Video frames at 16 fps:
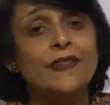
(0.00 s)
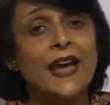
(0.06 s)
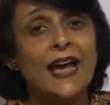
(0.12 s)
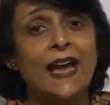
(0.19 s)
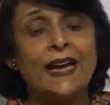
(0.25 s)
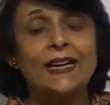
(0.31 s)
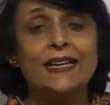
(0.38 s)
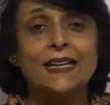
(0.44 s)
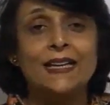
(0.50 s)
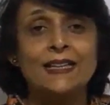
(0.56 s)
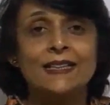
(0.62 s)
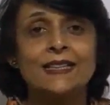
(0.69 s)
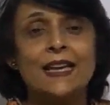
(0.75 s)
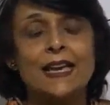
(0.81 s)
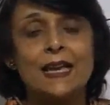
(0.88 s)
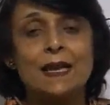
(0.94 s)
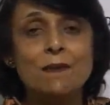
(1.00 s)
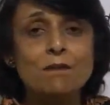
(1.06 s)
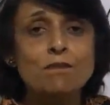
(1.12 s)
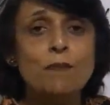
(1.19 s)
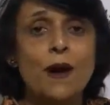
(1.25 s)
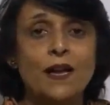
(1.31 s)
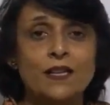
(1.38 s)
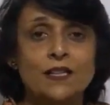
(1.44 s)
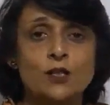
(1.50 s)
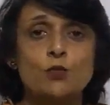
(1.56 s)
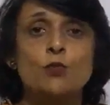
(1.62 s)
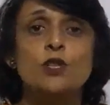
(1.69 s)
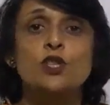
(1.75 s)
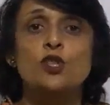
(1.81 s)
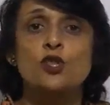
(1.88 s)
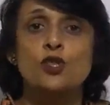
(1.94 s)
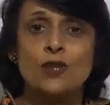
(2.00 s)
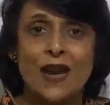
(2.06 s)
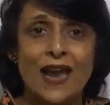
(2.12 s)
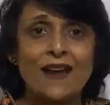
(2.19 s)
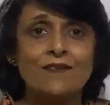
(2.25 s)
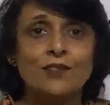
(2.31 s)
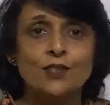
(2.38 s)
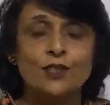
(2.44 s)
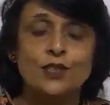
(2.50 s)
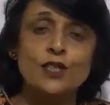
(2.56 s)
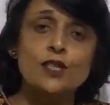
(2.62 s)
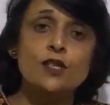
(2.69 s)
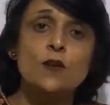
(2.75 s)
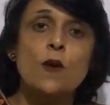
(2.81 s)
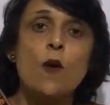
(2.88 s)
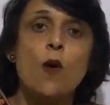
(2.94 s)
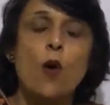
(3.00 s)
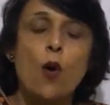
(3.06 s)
that the impulse which travels